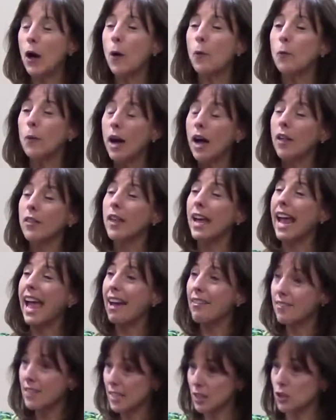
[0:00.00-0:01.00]
Well, they
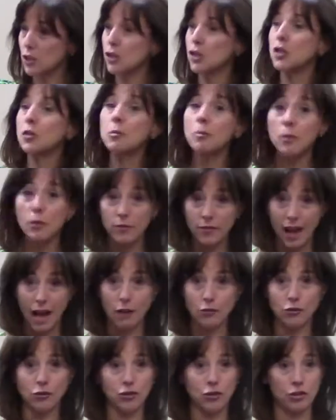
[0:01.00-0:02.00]
have this super
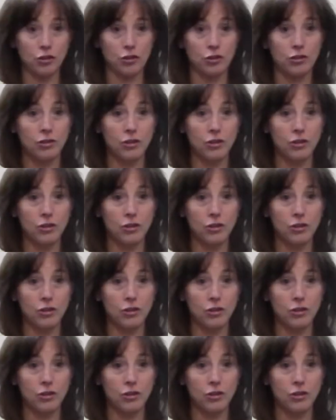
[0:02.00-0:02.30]
voucher.